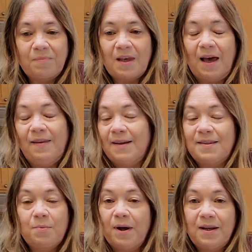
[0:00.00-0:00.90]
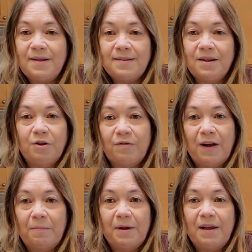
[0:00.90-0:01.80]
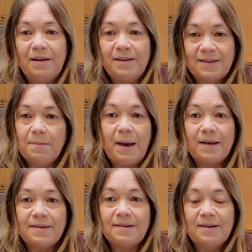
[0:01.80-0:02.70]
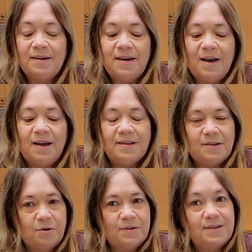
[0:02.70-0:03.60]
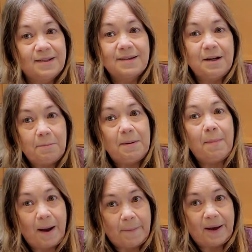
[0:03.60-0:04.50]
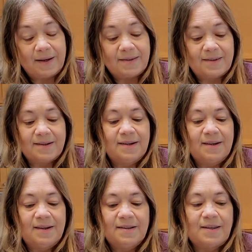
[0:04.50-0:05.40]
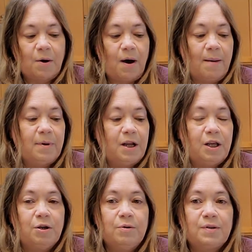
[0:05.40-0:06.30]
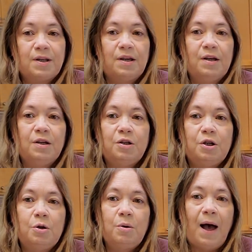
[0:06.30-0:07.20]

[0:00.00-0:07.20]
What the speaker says: and that's the way it is in your family, and it's the best. So this is going to be my best. So I'm going to use 2